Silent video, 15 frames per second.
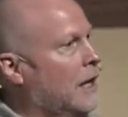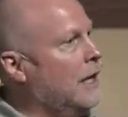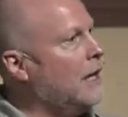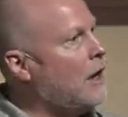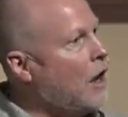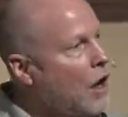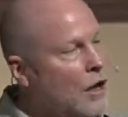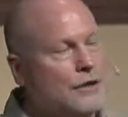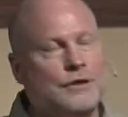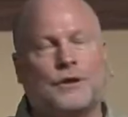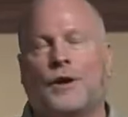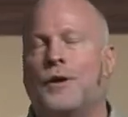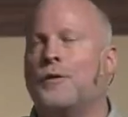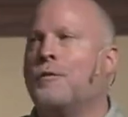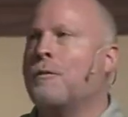It
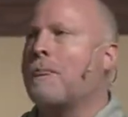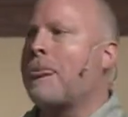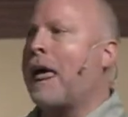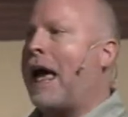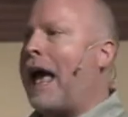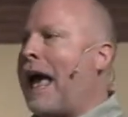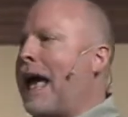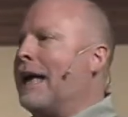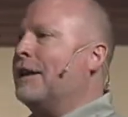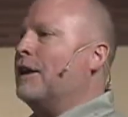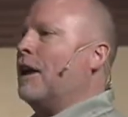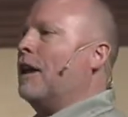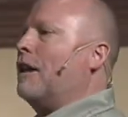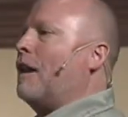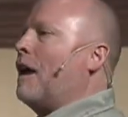also had
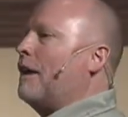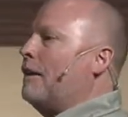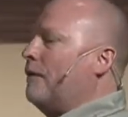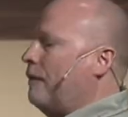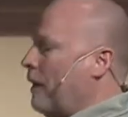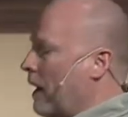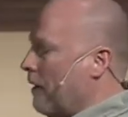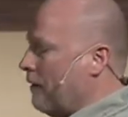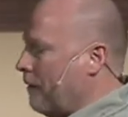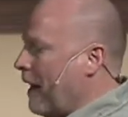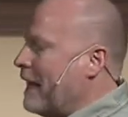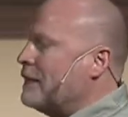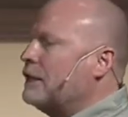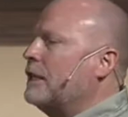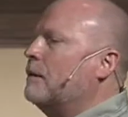a lot of
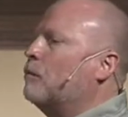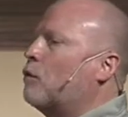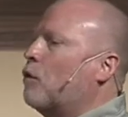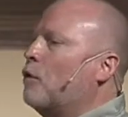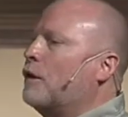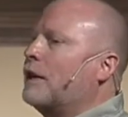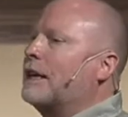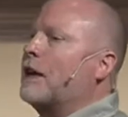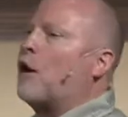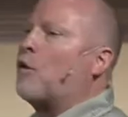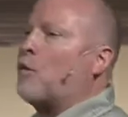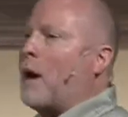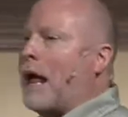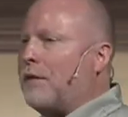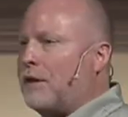fancy embroidering
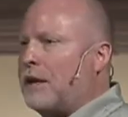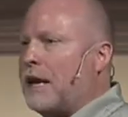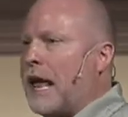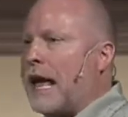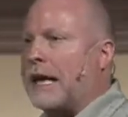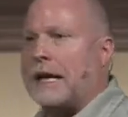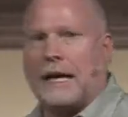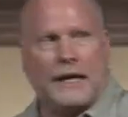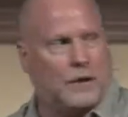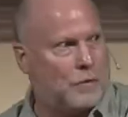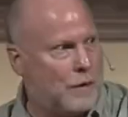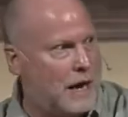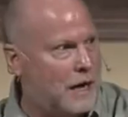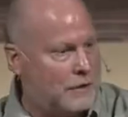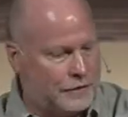around the neck and
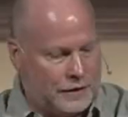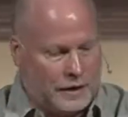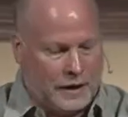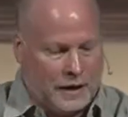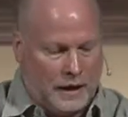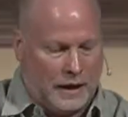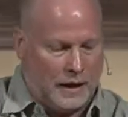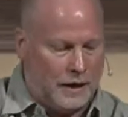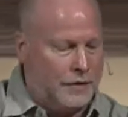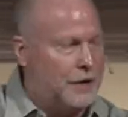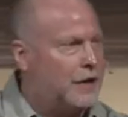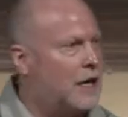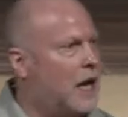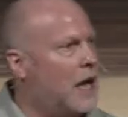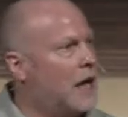around
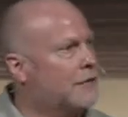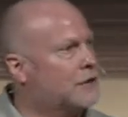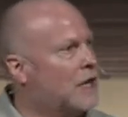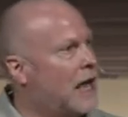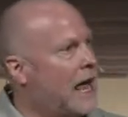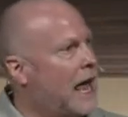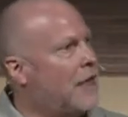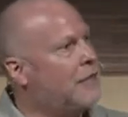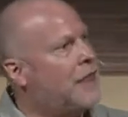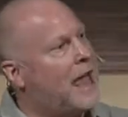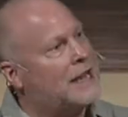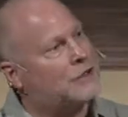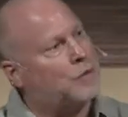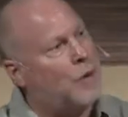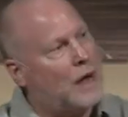the cuffs, and
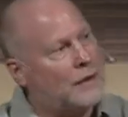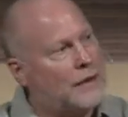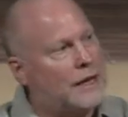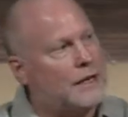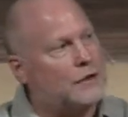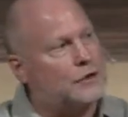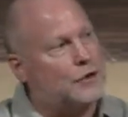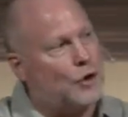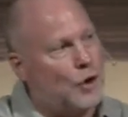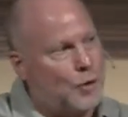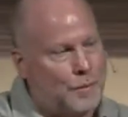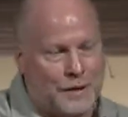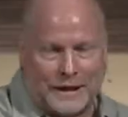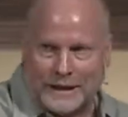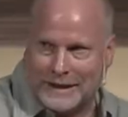that's why they
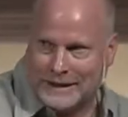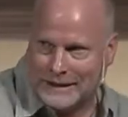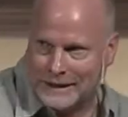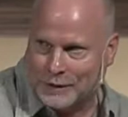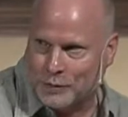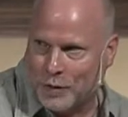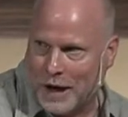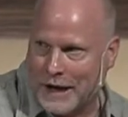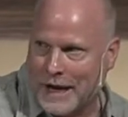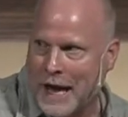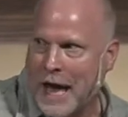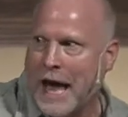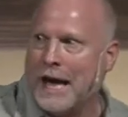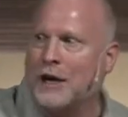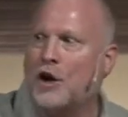interpreted it this way
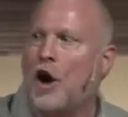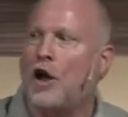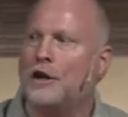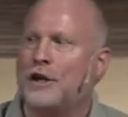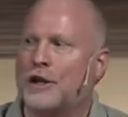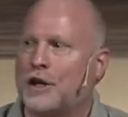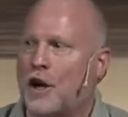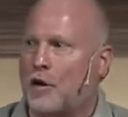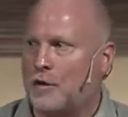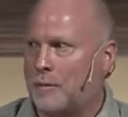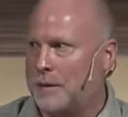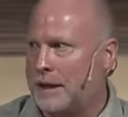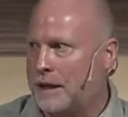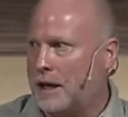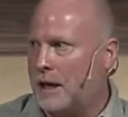and called it a coat of
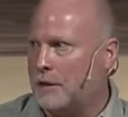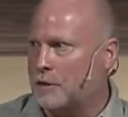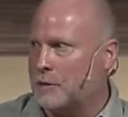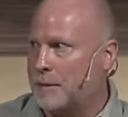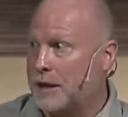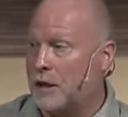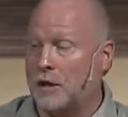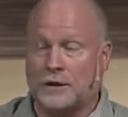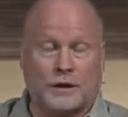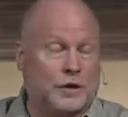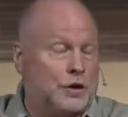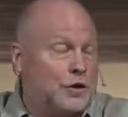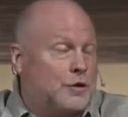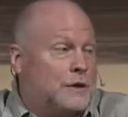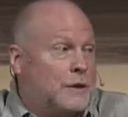many colors, because
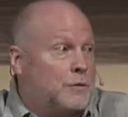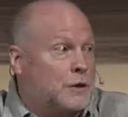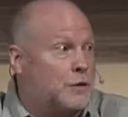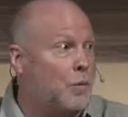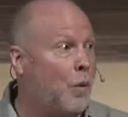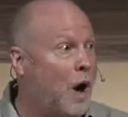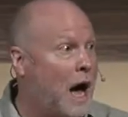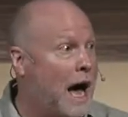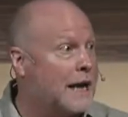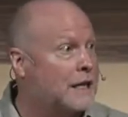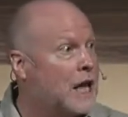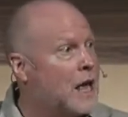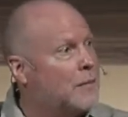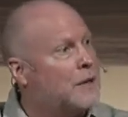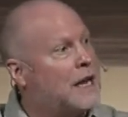it usually was white,
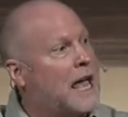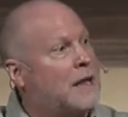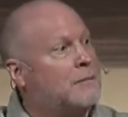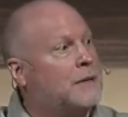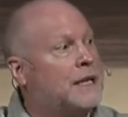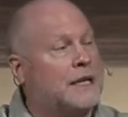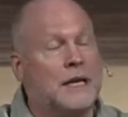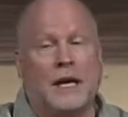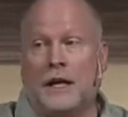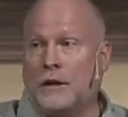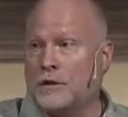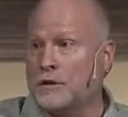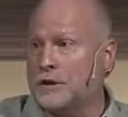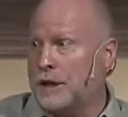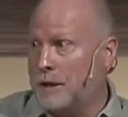but it had many
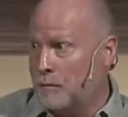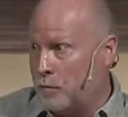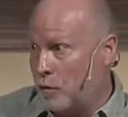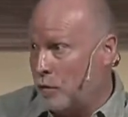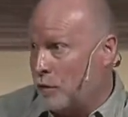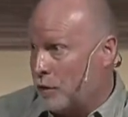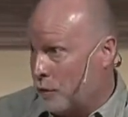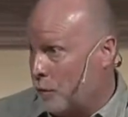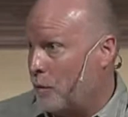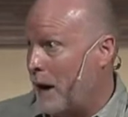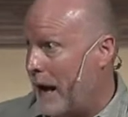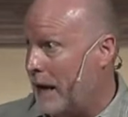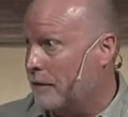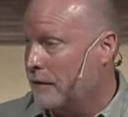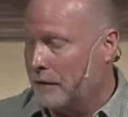colors embroidered
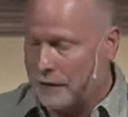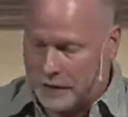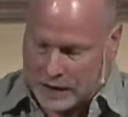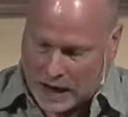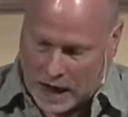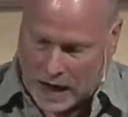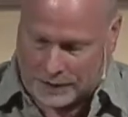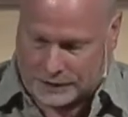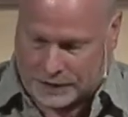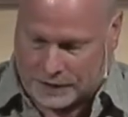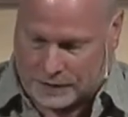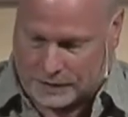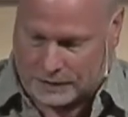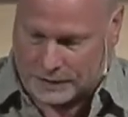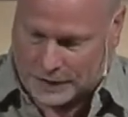around the
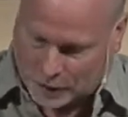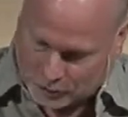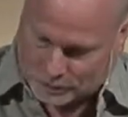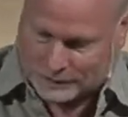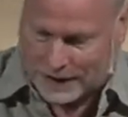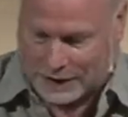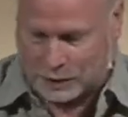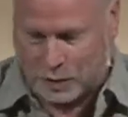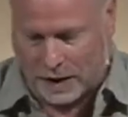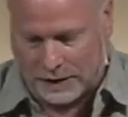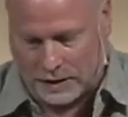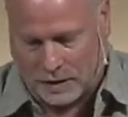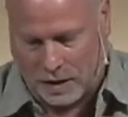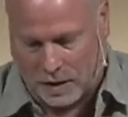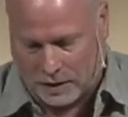cuffs. So that's why
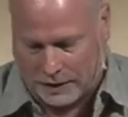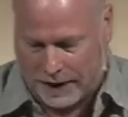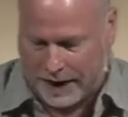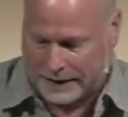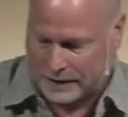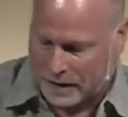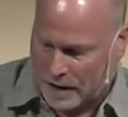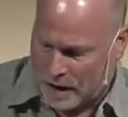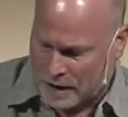it's called that.